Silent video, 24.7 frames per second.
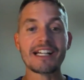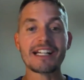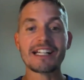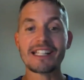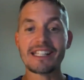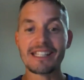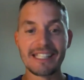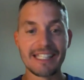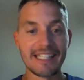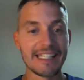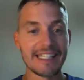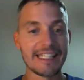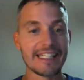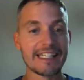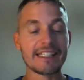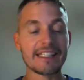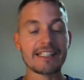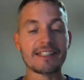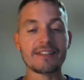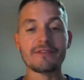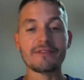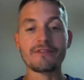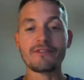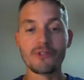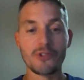
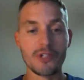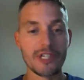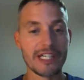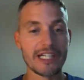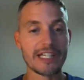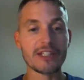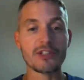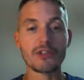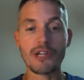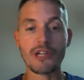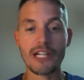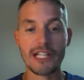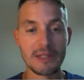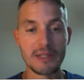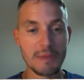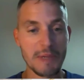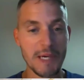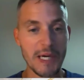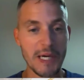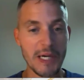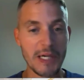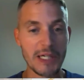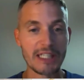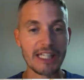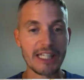clean, free,
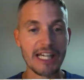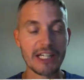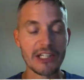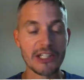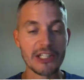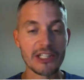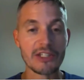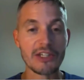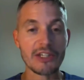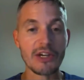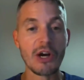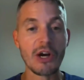transparent elections